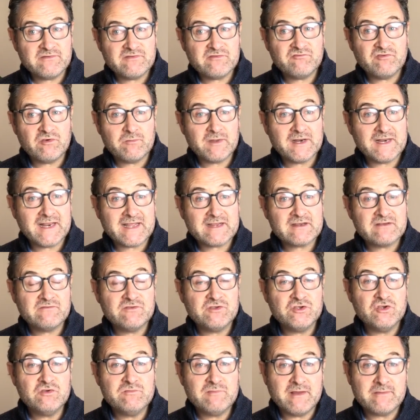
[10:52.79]
from a lack of
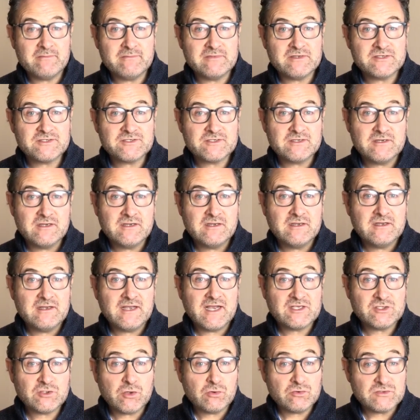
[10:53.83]
new members
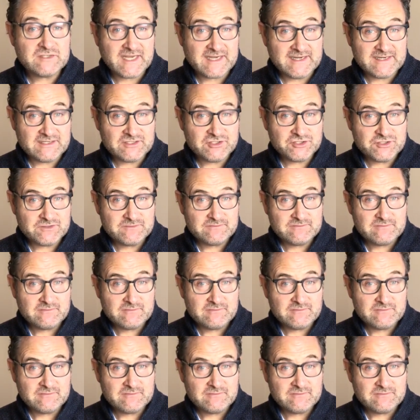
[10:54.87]
and old age.